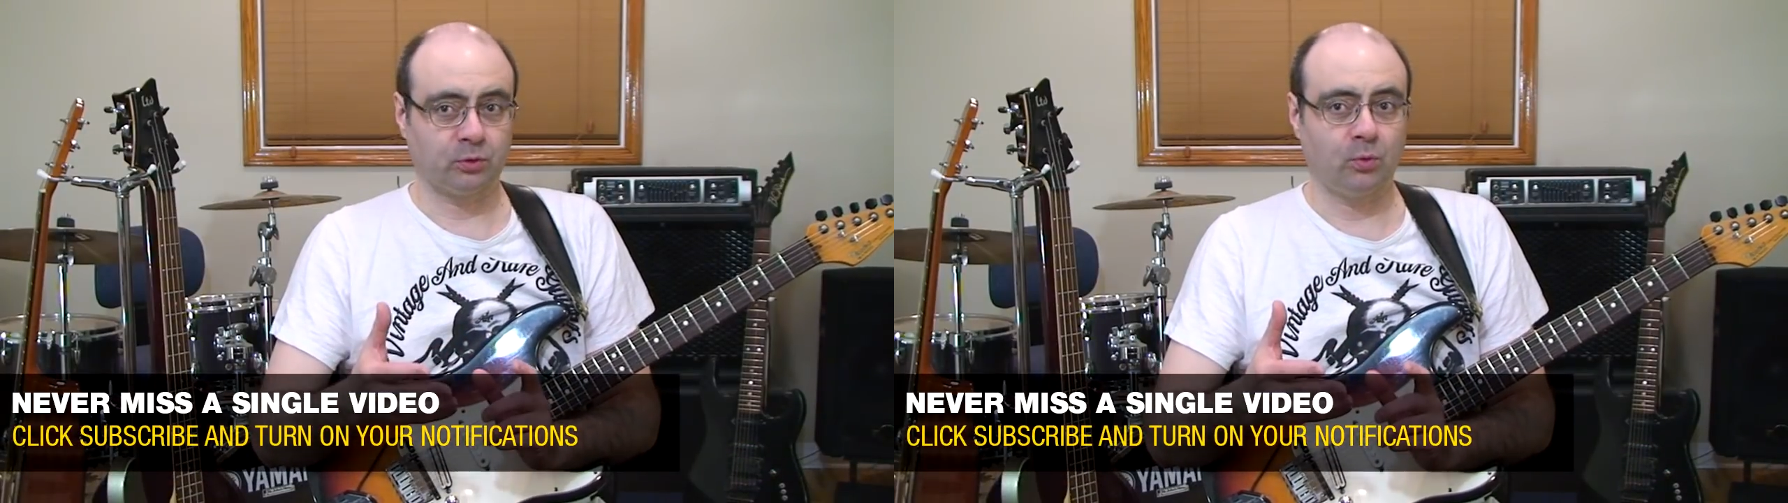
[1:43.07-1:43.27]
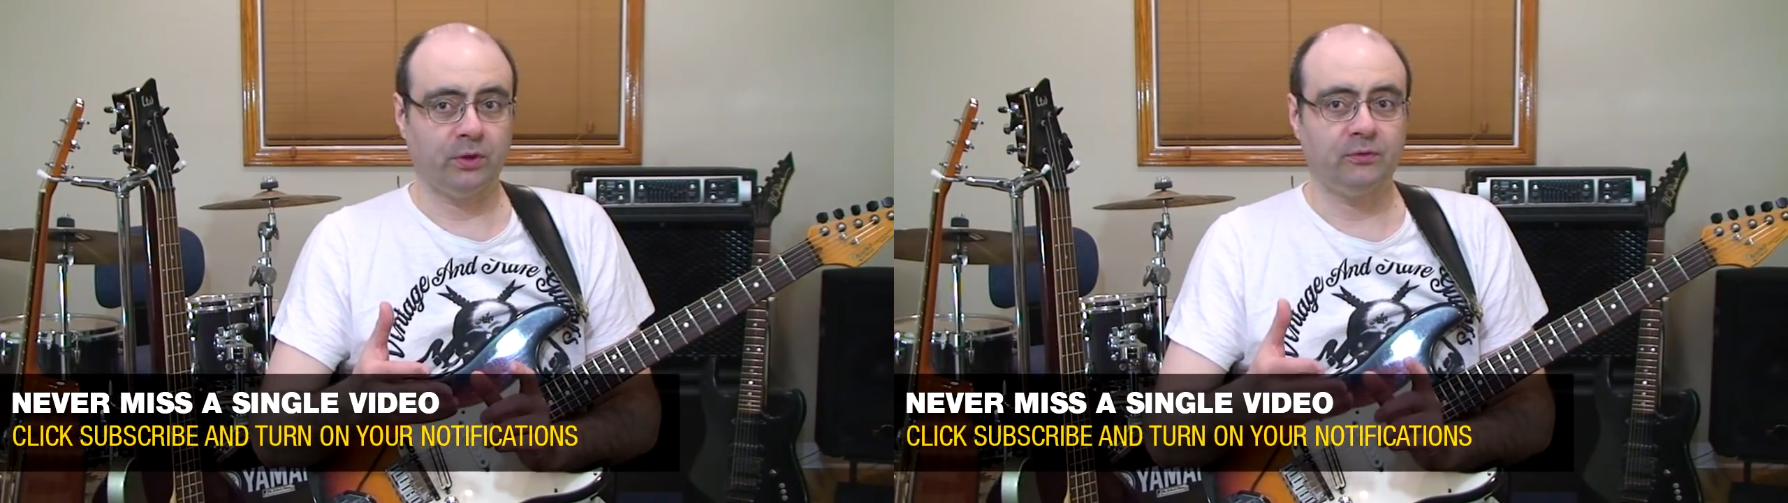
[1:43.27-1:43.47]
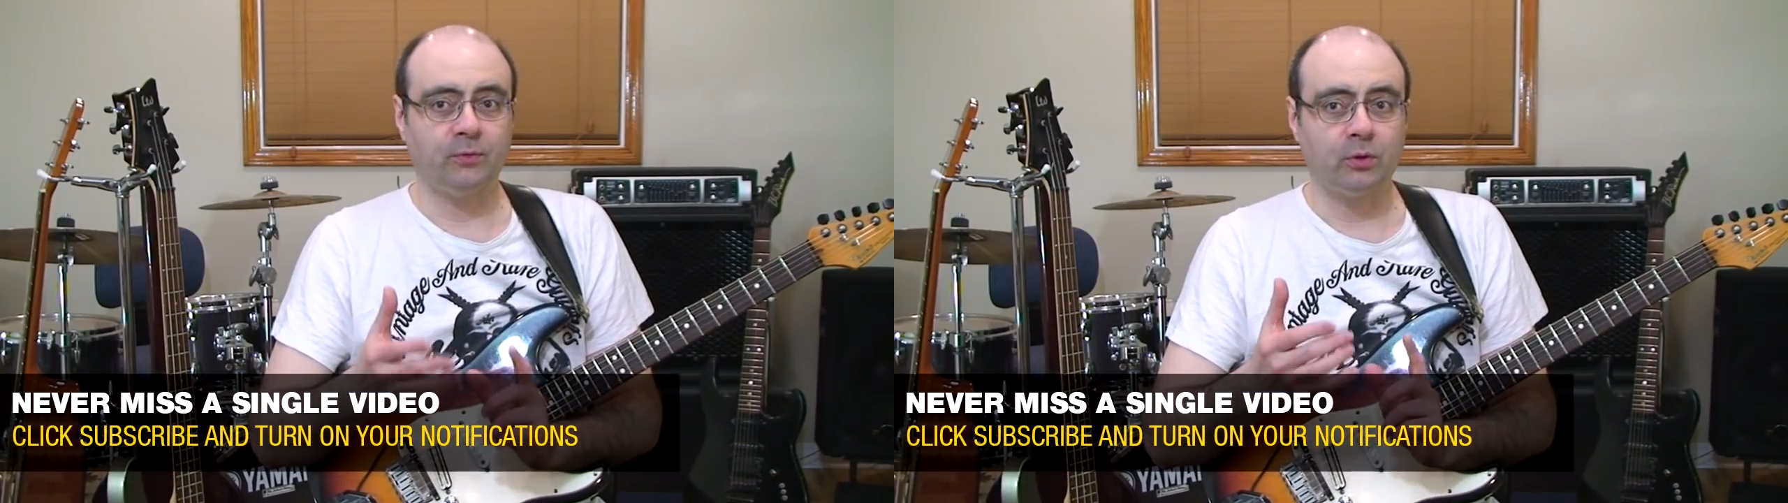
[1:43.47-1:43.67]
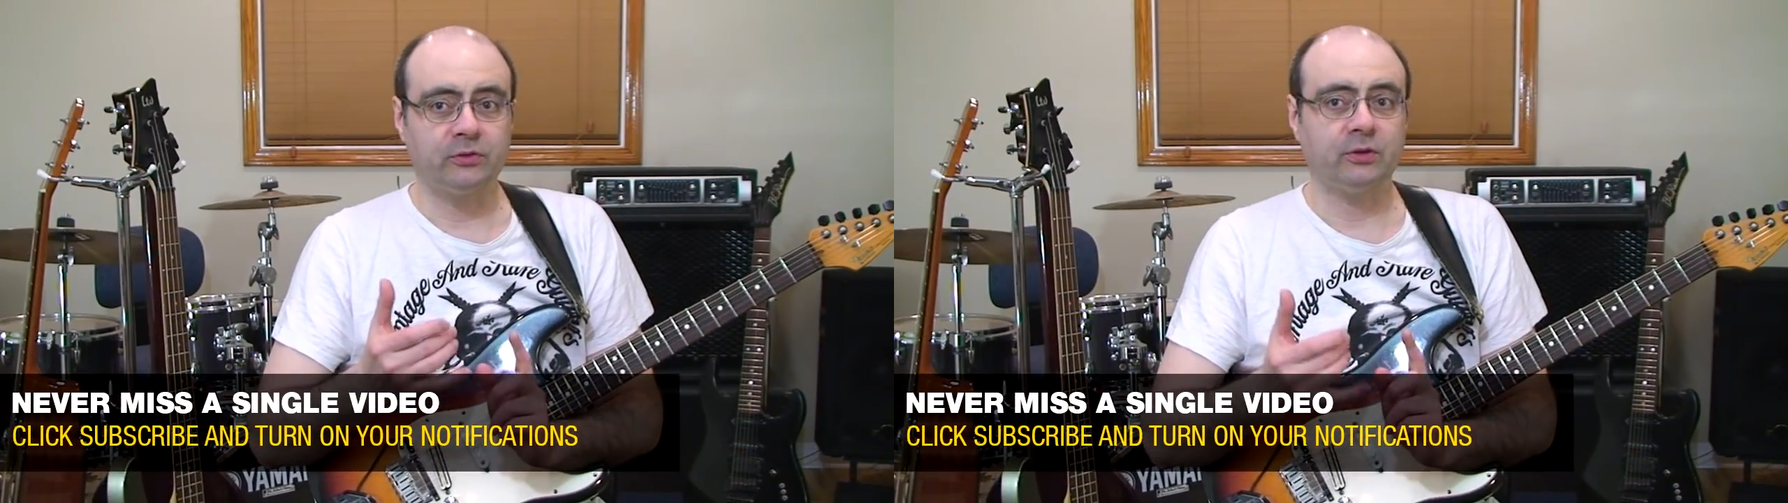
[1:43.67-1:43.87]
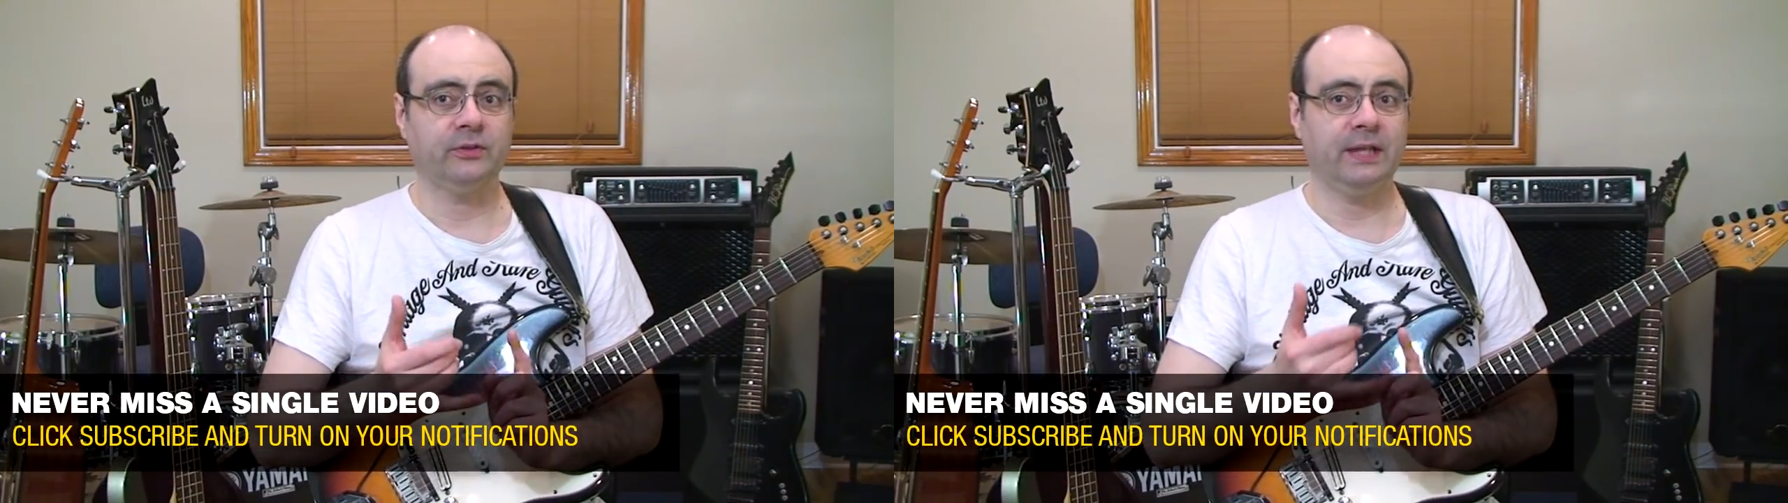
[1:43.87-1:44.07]
we're going to
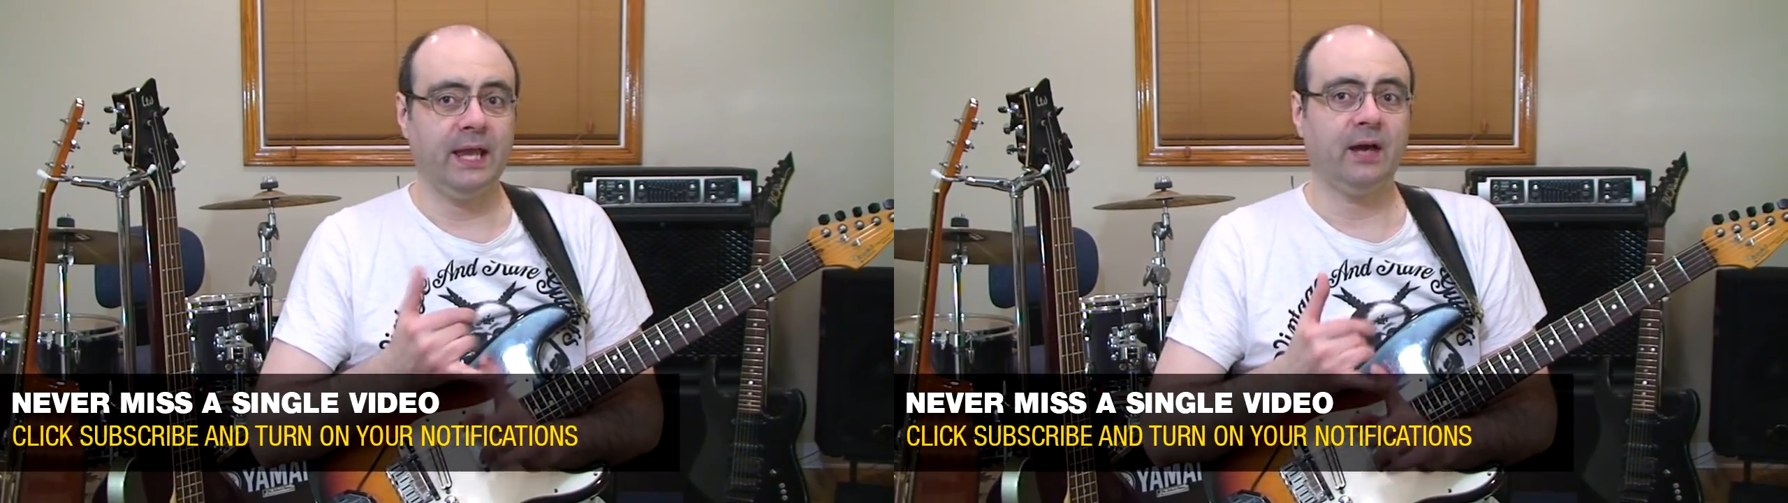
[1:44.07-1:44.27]
focus on the